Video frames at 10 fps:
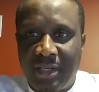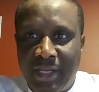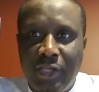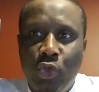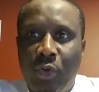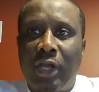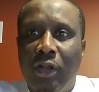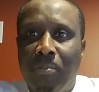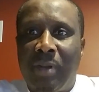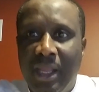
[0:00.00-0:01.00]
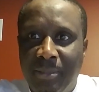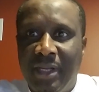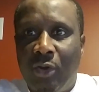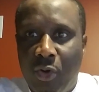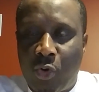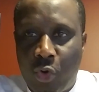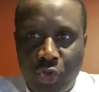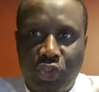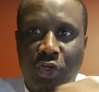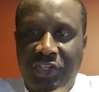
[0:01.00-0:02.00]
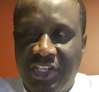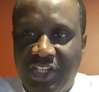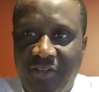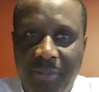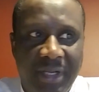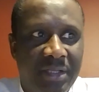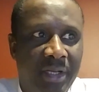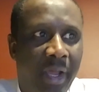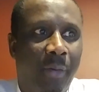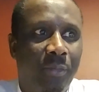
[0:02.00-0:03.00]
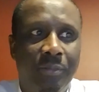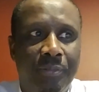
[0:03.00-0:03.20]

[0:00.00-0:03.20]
then you cannot blame the host country's government. No.